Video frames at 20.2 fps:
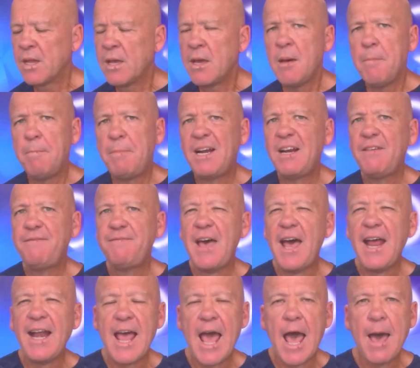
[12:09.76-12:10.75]
But if
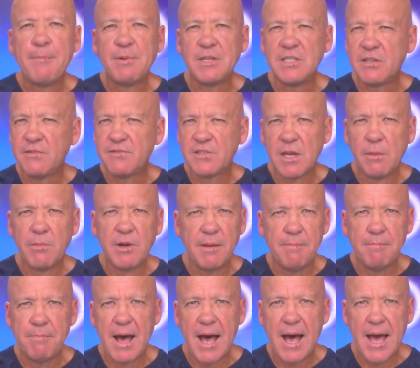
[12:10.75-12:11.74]
that happens, if someone
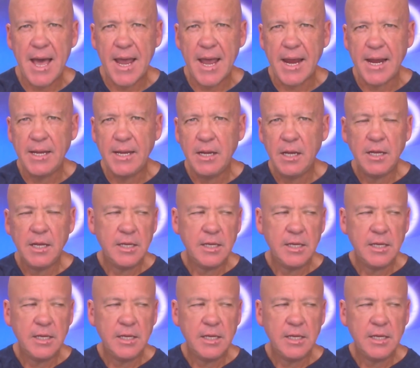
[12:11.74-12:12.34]
in paid